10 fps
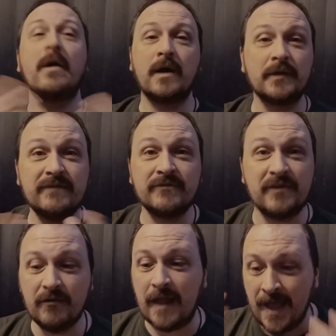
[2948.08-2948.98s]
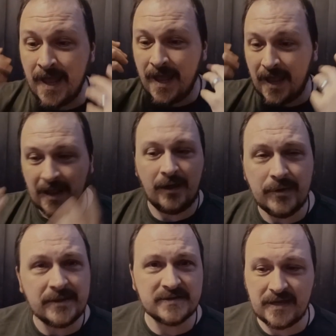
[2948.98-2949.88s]
even do that. How he
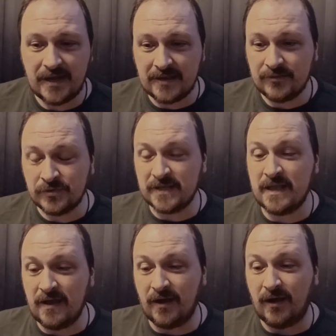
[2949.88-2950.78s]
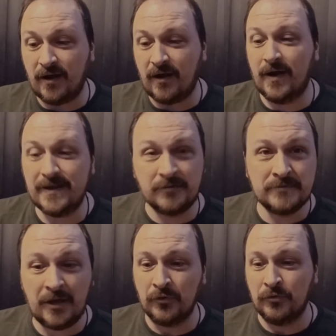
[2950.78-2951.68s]
does it, or did it, I don't
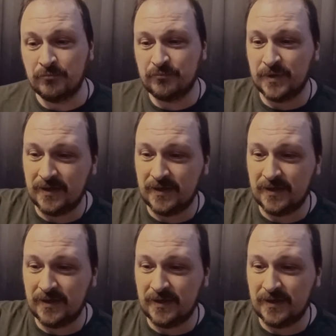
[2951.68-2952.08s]
know. But